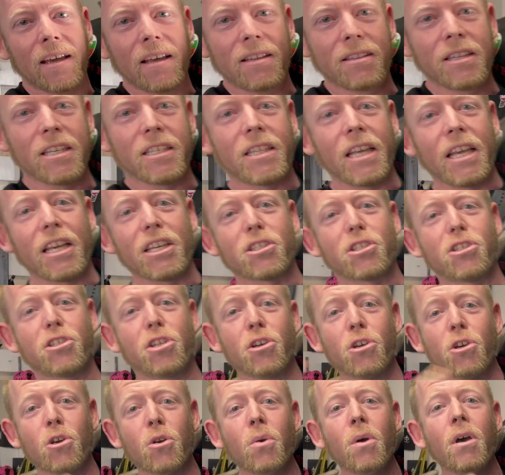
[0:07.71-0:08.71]
This thing is
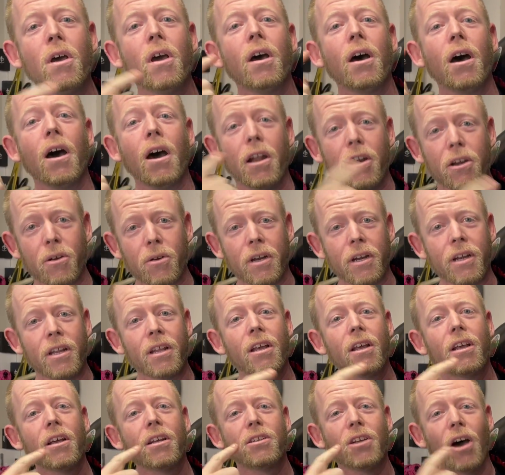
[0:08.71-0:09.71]

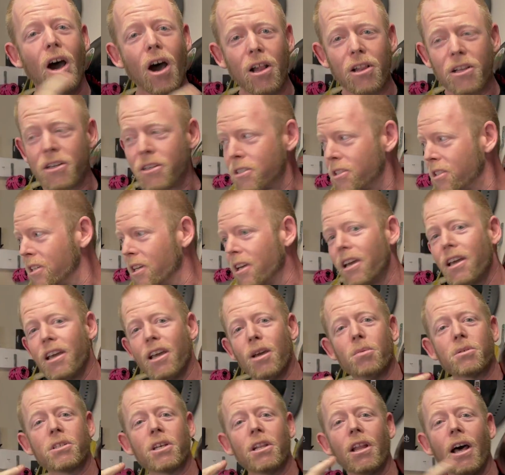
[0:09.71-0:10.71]
$200. It
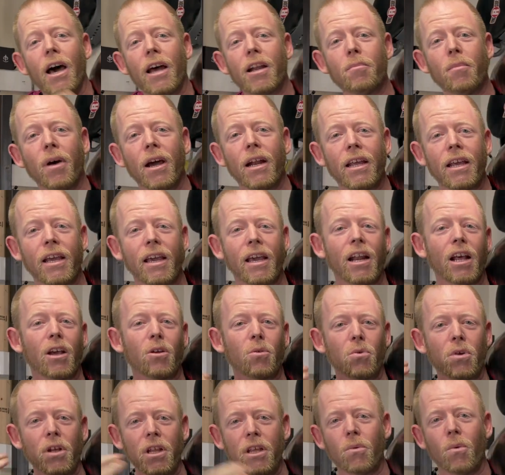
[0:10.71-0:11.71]
was a lot of money and I
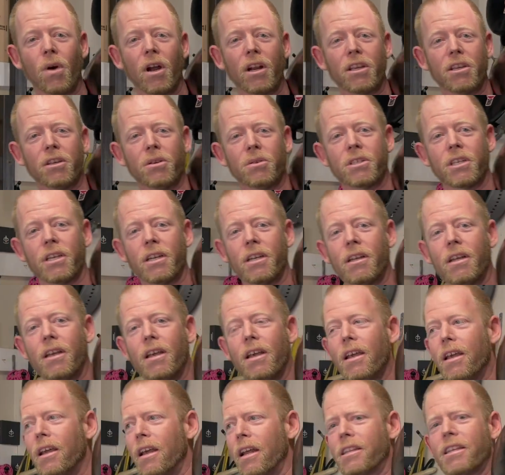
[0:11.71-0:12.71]
really want to use it.
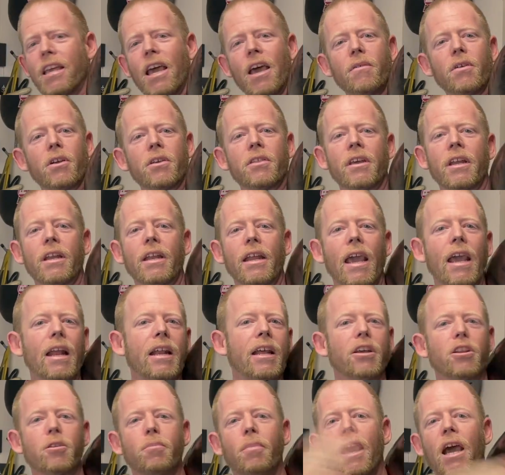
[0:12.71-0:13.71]
It's heavier than
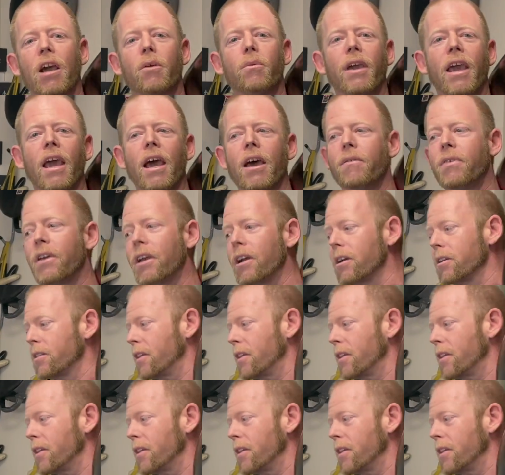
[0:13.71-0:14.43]
any other bag we have here.